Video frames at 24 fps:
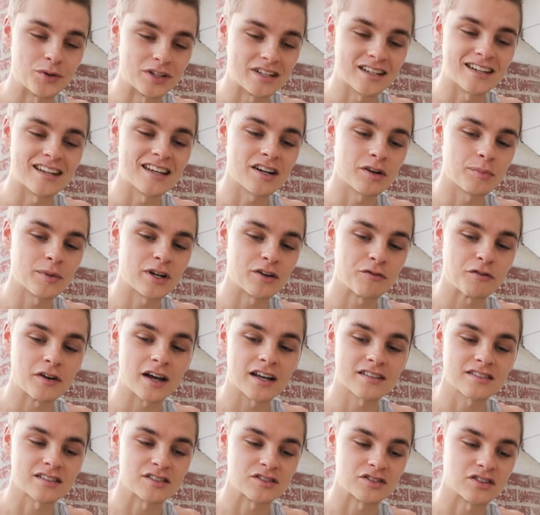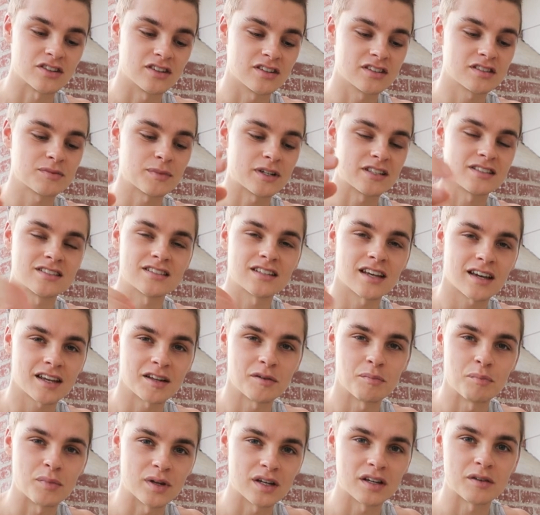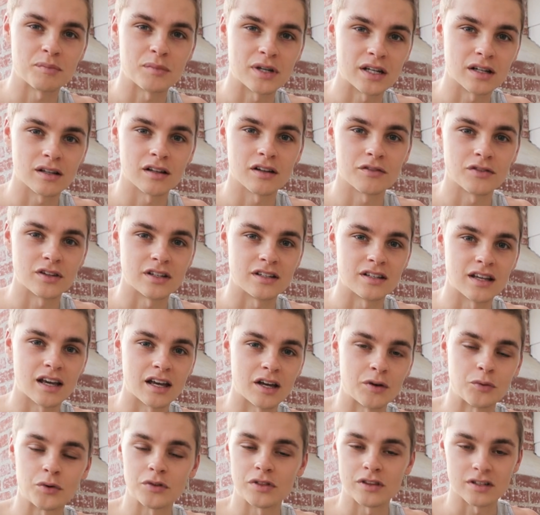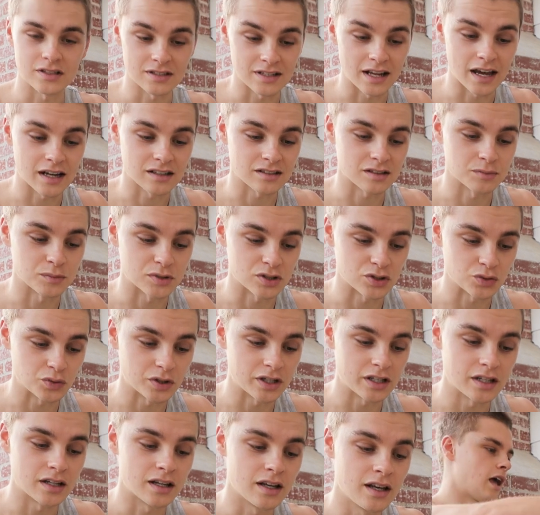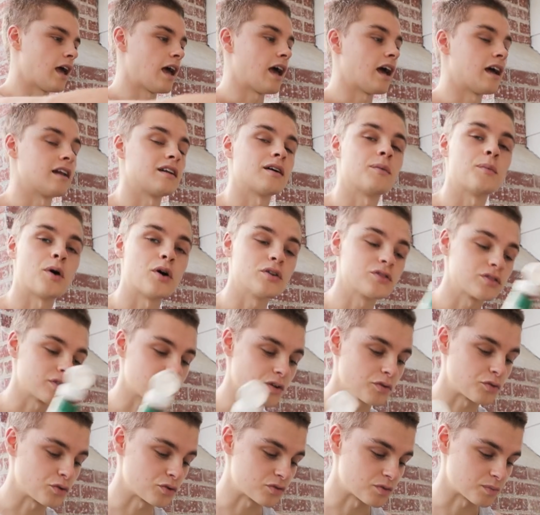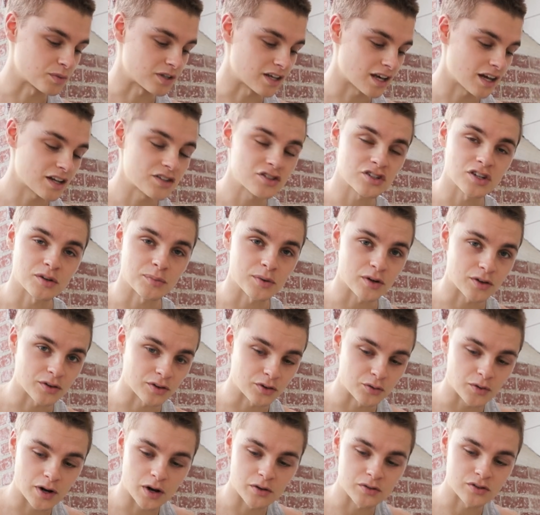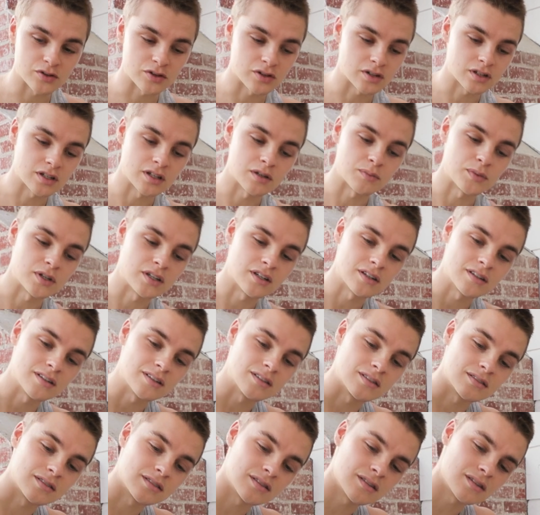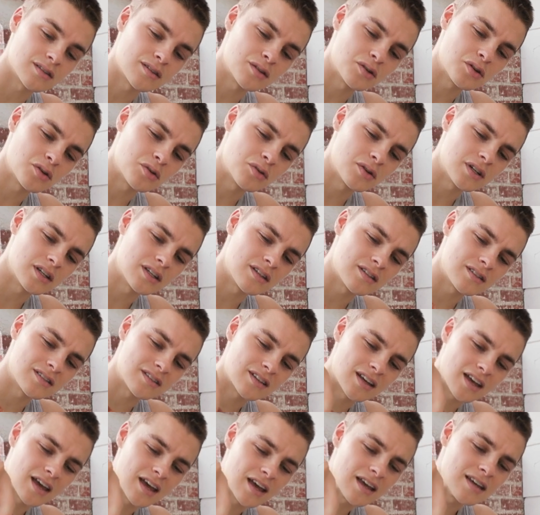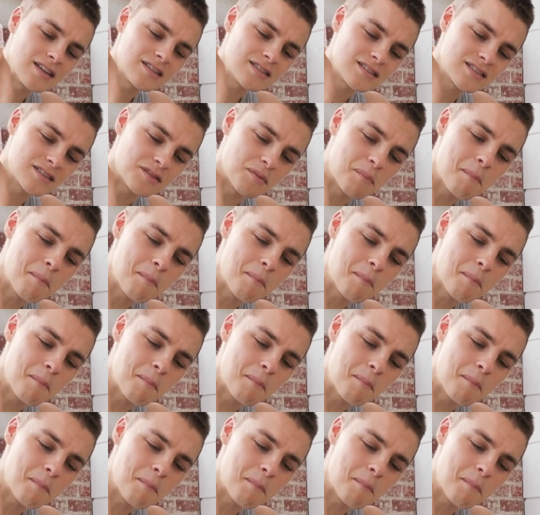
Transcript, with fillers: we did intermittent fasting, so this is my second big meal of the day with the snacks in between. And I'm also gonna throw some ketchup on the ground turkey because, oh, it tastes